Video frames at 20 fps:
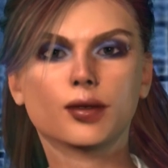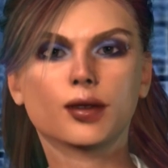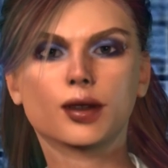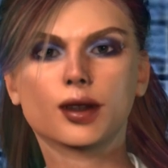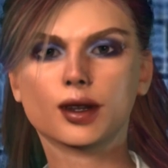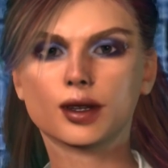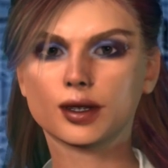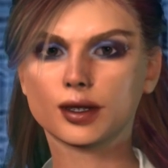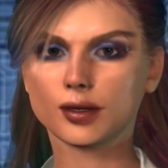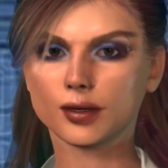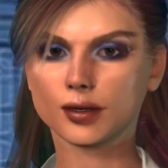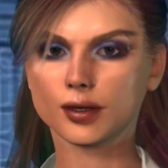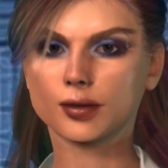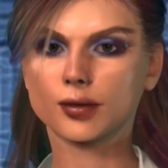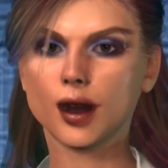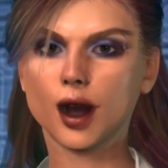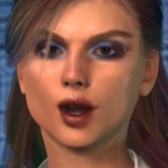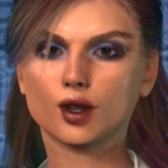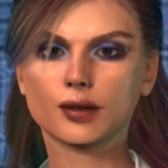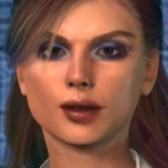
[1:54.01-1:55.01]
This little
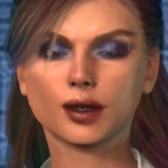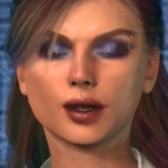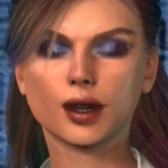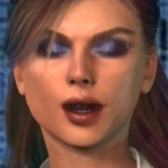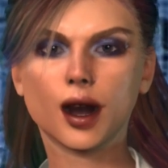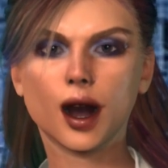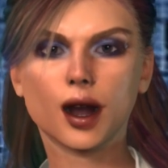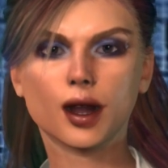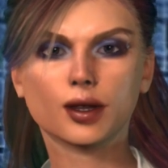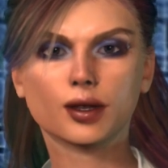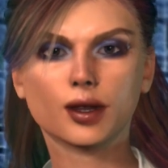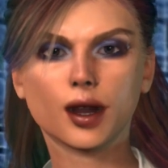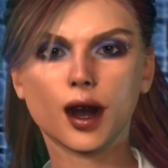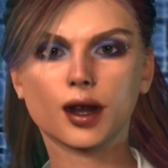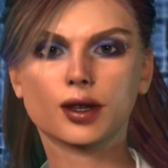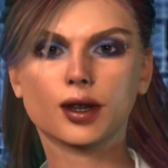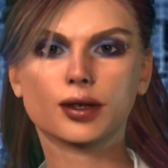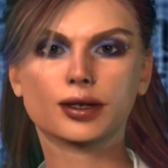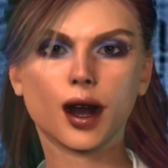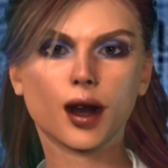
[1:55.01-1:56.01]
marvel has
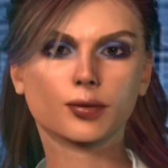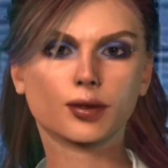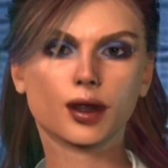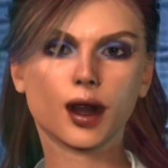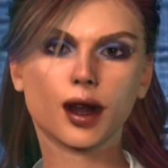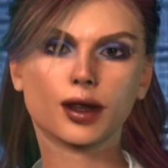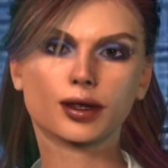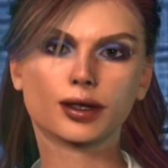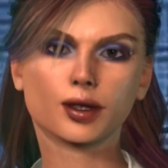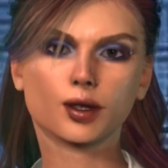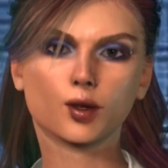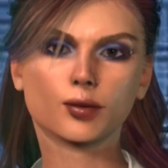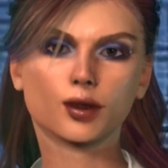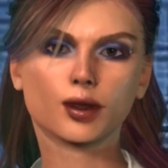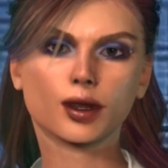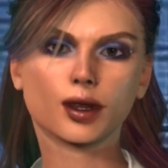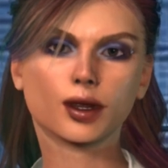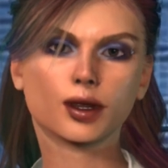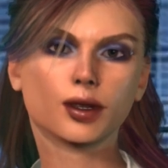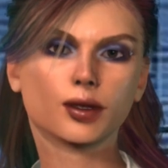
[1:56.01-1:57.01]
unlocked the ability to
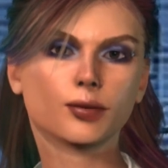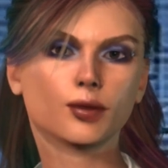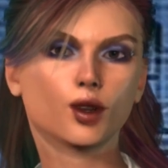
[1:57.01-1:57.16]
predict